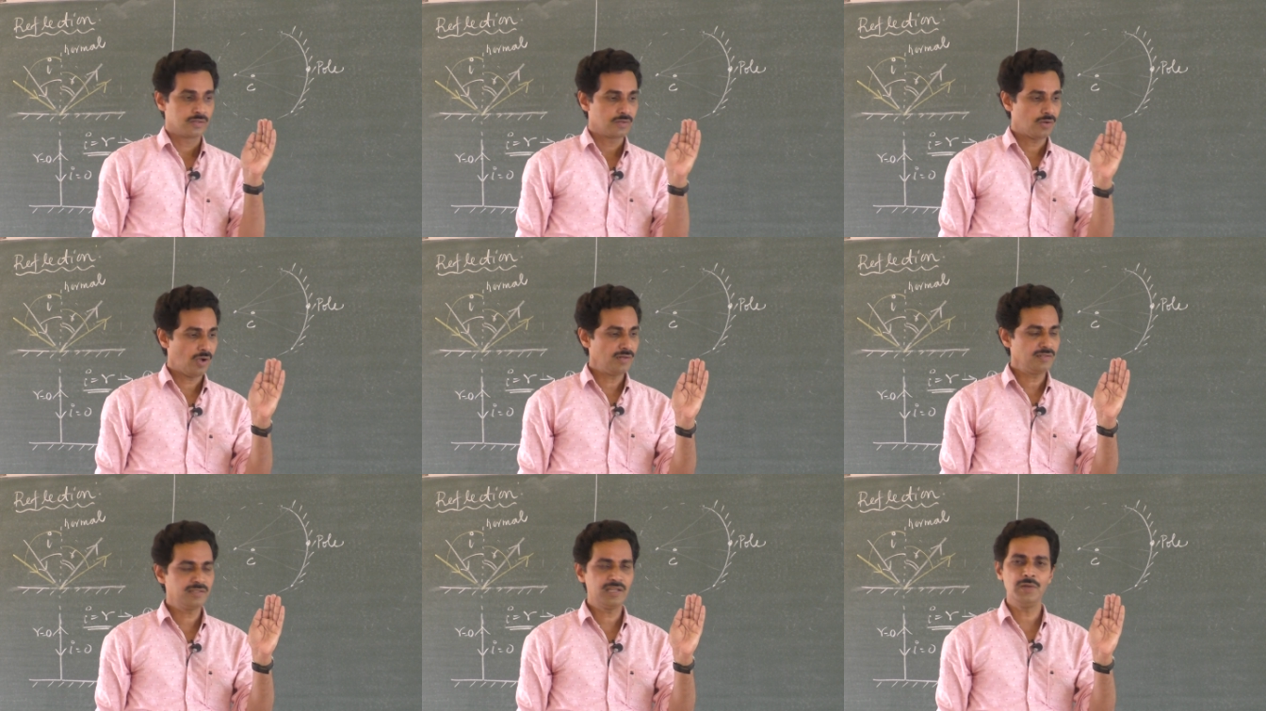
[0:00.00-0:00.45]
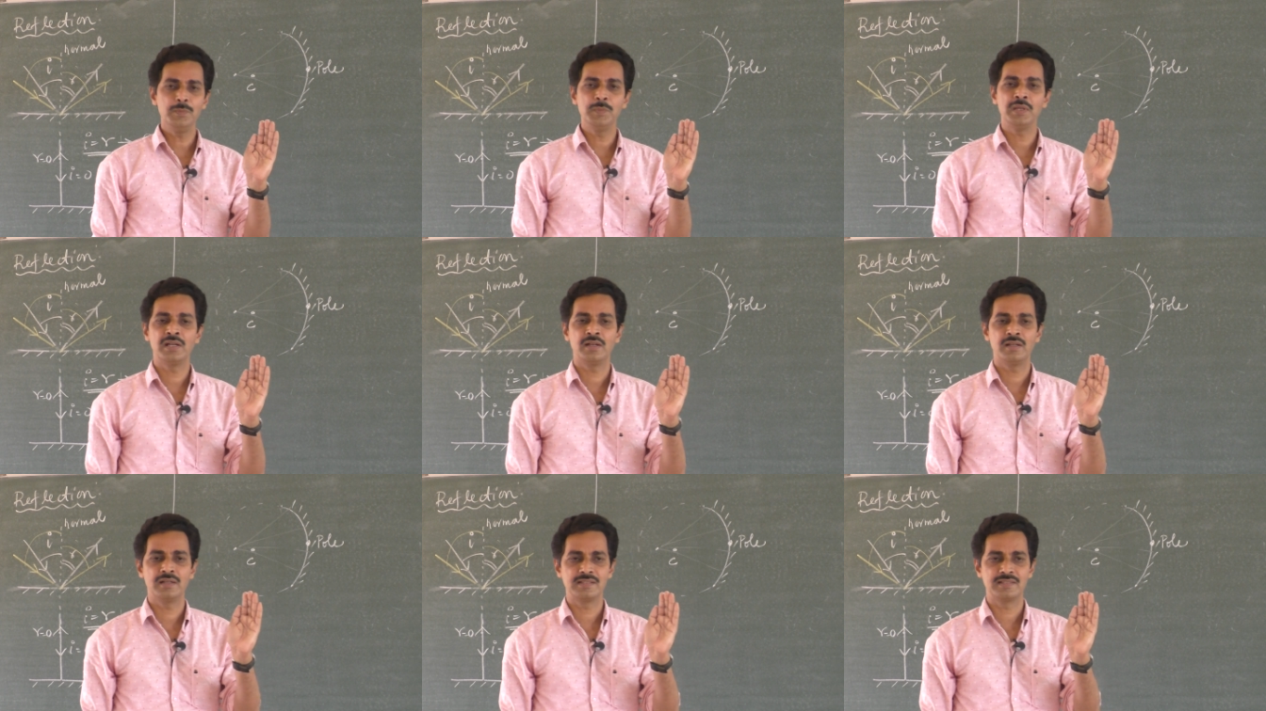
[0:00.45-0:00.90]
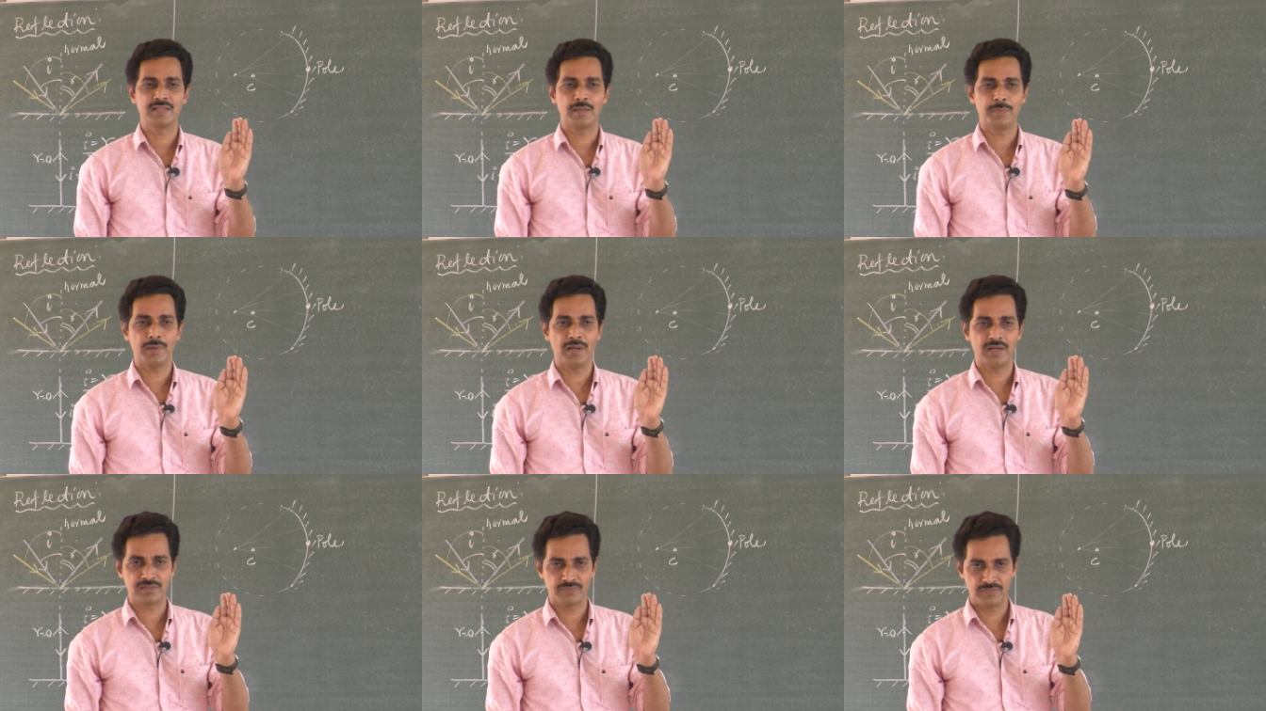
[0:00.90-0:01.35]
concave mirror is a
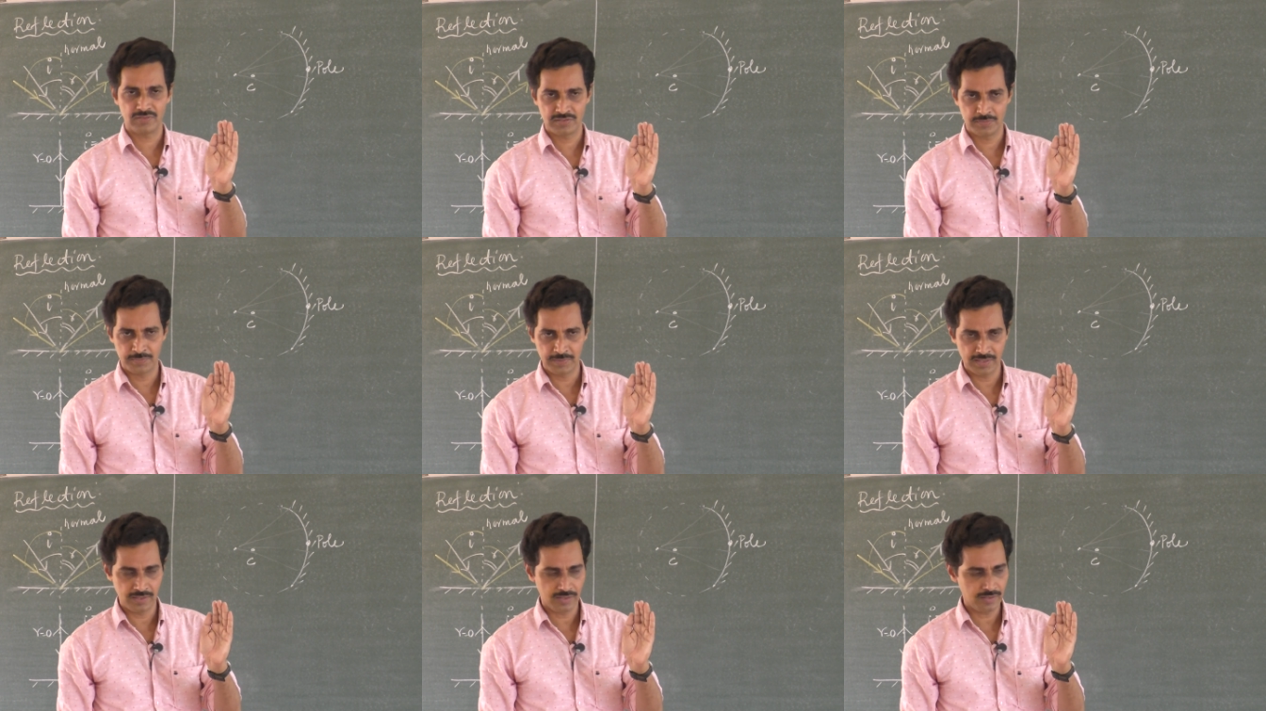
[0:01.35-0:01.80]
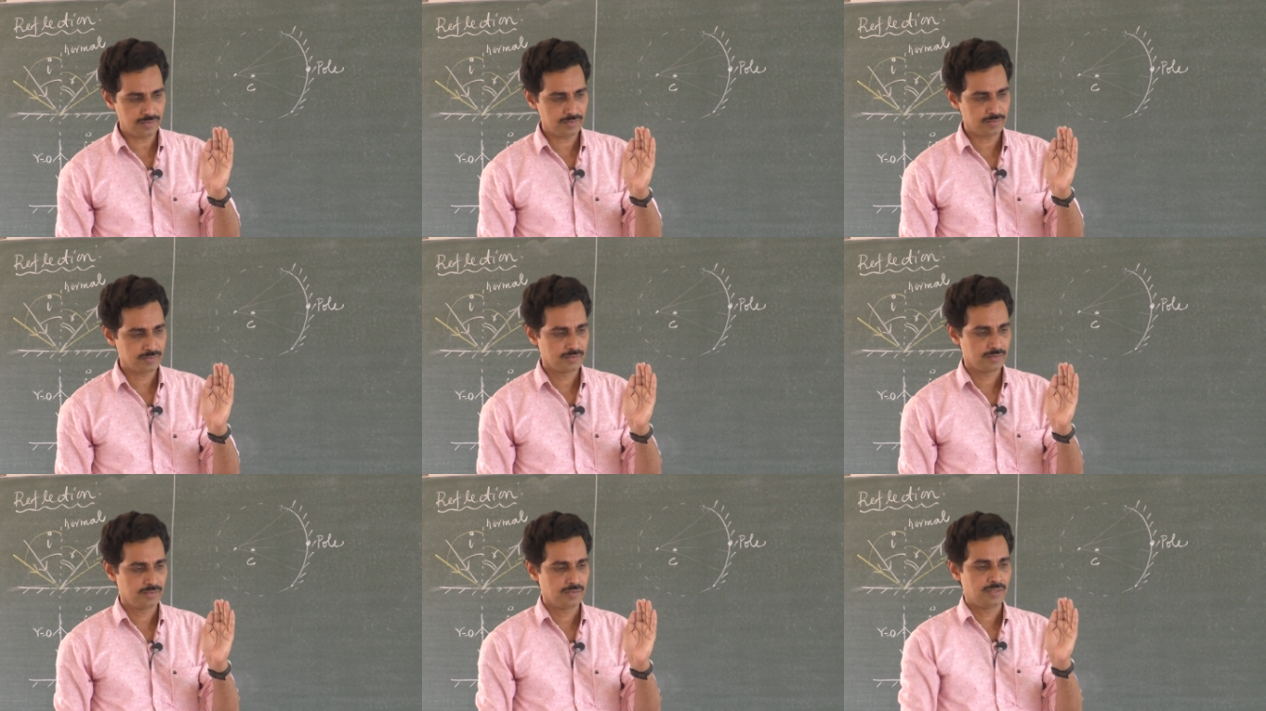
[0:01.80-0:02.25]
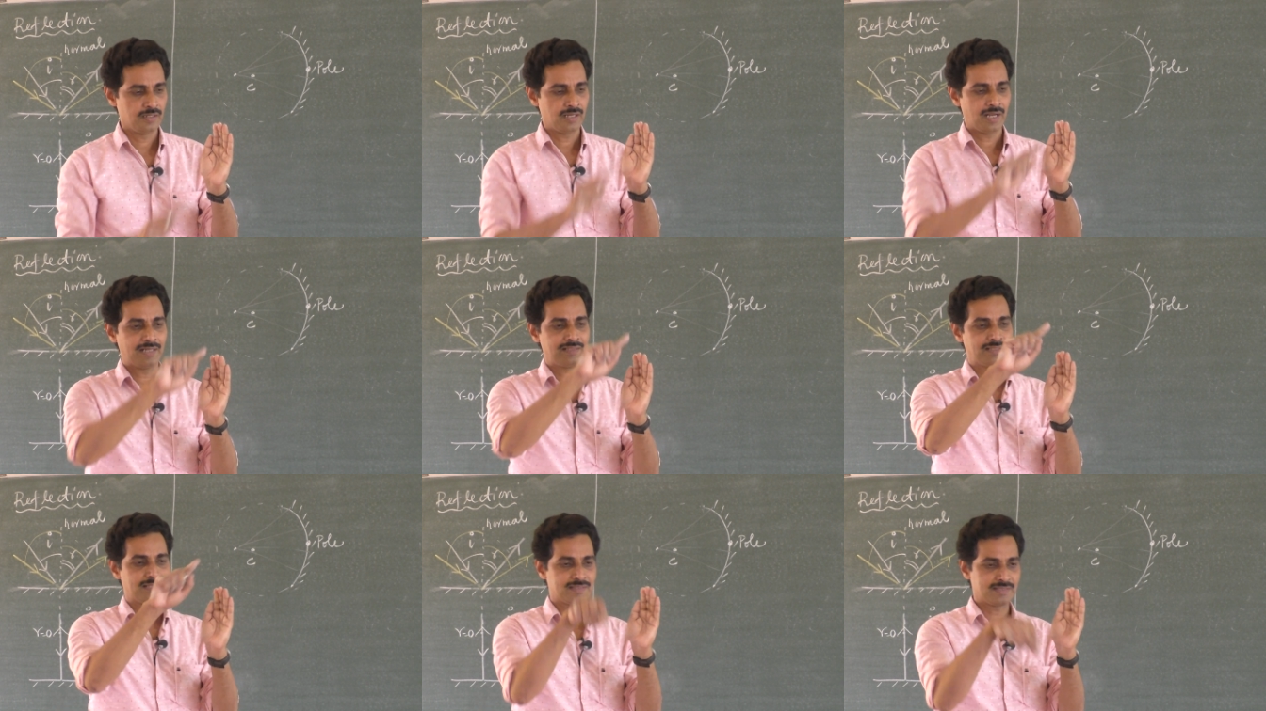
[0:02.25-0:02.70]
part of a sphere
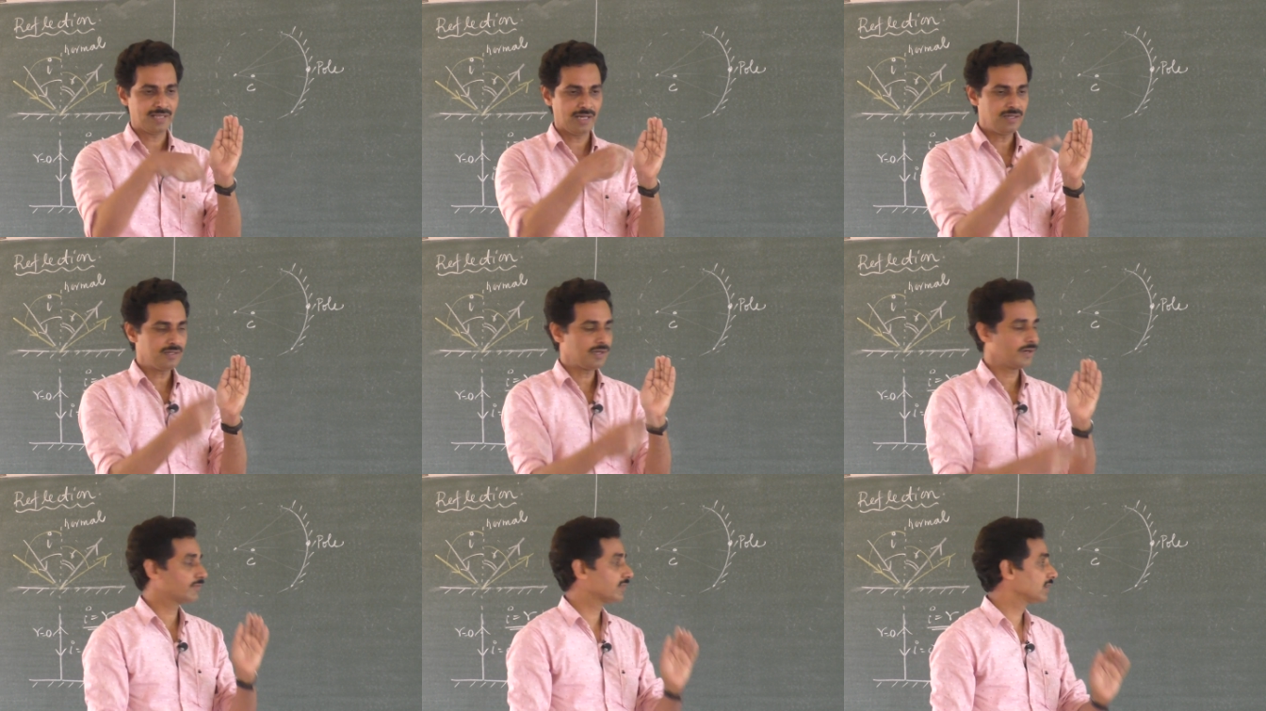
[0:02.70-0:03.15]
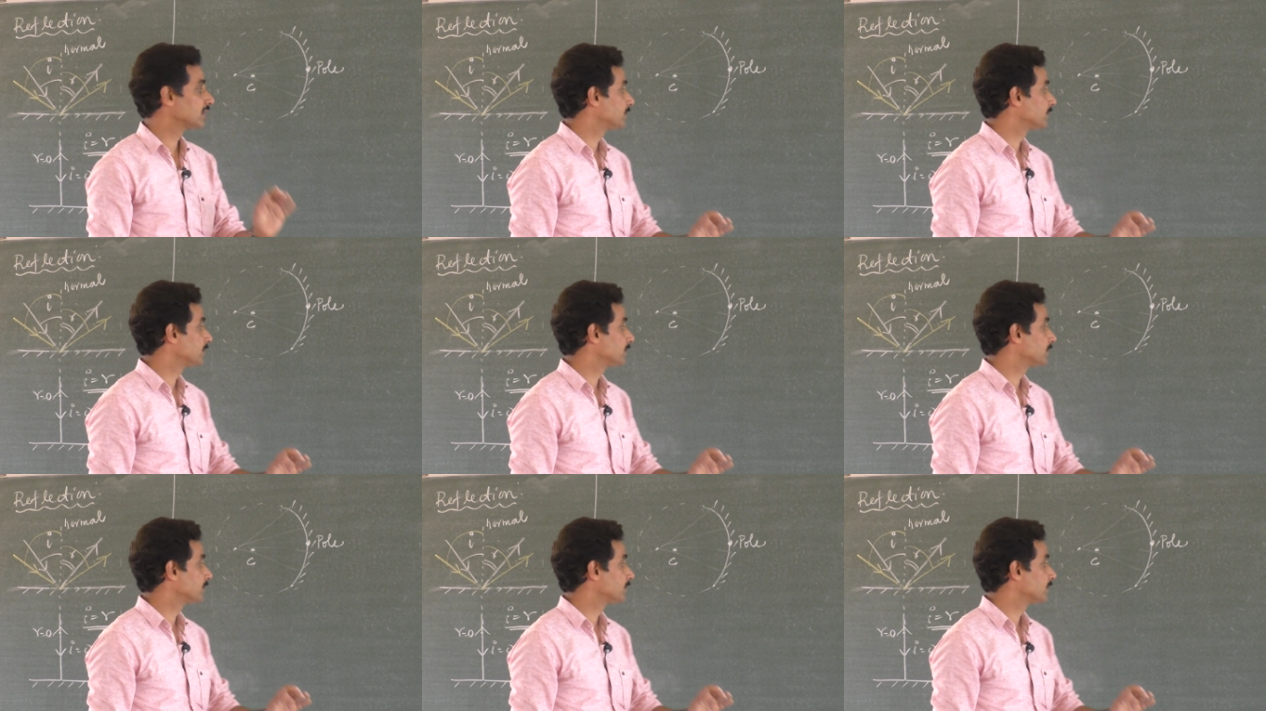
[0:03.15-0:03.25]
and the center of the